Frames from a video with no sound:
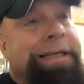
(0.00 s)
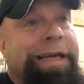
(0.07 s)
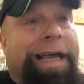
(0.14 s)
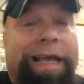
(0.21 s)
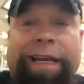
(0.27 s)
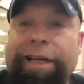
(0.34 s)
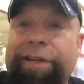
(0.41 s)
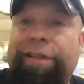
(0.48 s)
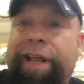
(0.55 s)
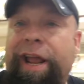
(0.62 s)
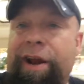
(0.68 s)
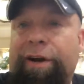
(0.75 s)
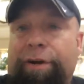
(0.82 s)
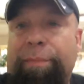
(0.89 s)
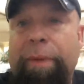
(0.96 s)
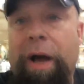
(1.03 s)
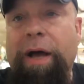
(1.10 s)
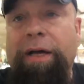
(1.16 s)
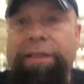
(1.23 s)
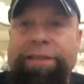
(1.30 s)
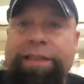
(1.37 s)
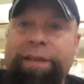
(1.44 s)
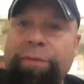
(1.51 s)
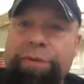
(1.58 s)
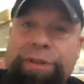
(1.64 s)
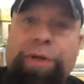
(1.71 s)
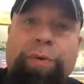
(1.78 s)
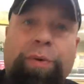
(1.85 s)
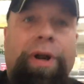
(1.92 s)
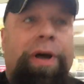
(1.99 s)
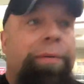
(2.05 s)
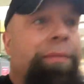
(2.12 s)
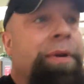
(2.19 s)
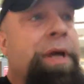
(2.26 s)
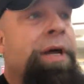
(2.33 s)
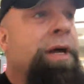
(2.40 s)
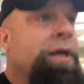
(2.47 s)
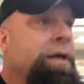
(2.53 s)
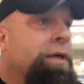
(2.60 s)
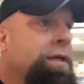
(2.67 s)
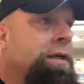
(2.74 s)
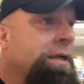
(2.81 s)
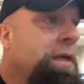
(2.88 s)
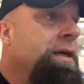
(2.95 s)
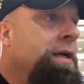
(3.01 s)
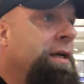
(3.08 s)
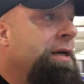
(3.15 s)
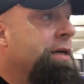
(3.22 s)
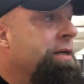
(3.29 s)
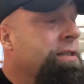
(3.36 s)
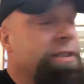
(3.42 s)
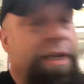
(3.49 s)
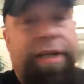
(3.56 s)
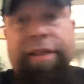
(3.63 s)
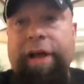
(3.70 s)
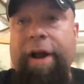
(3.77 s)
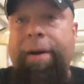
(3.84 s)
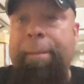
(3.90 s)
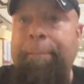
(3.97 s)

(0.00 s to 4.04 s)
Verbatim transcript: Heading to the character box, see what's going on. See you there.